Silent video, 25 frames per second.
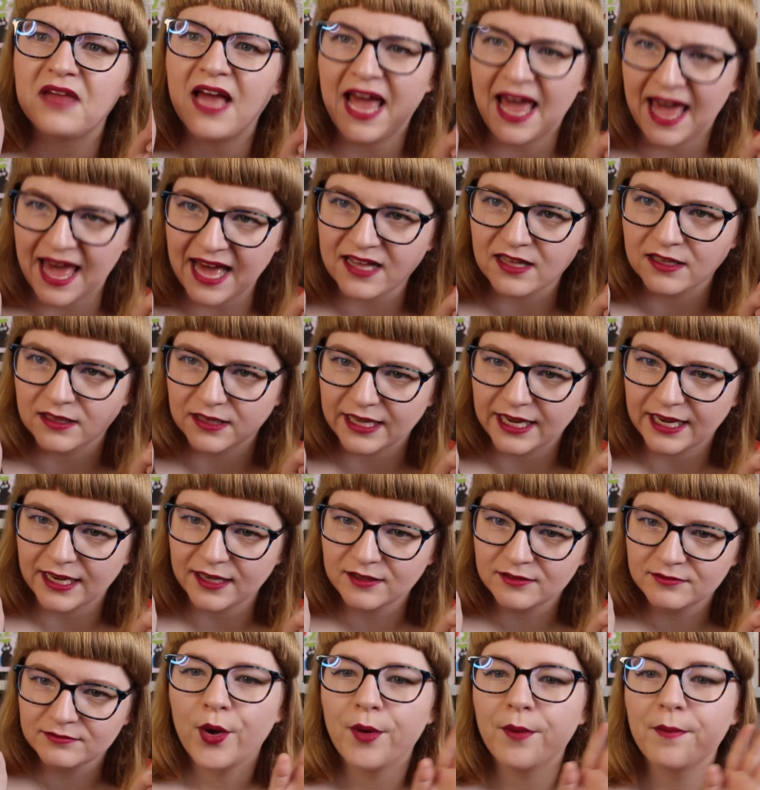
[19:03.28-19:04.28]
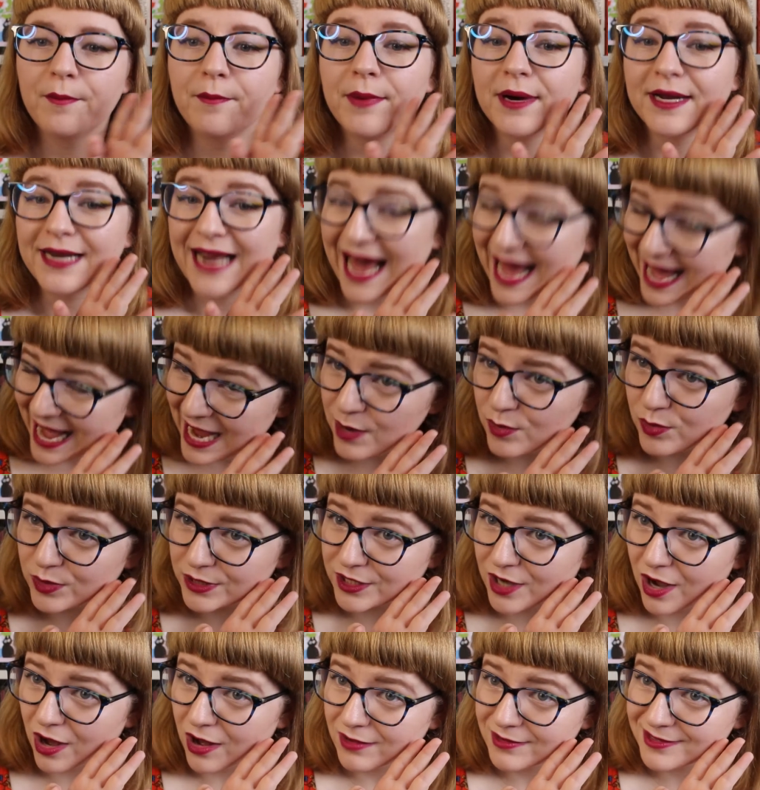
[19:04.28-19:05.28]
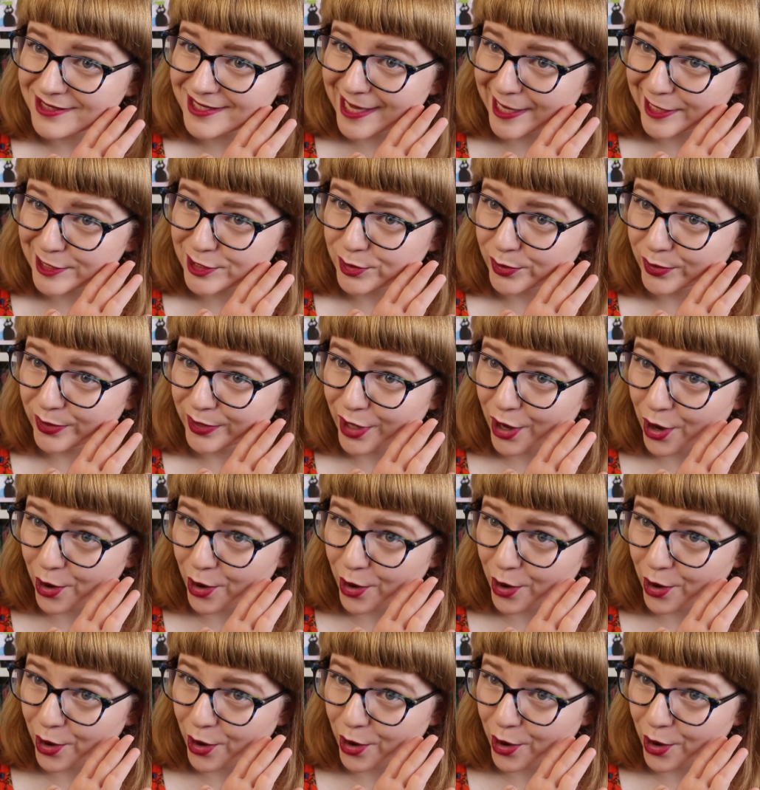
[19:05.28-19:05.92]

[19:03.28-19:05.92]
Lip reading: heckling, but I would call sexual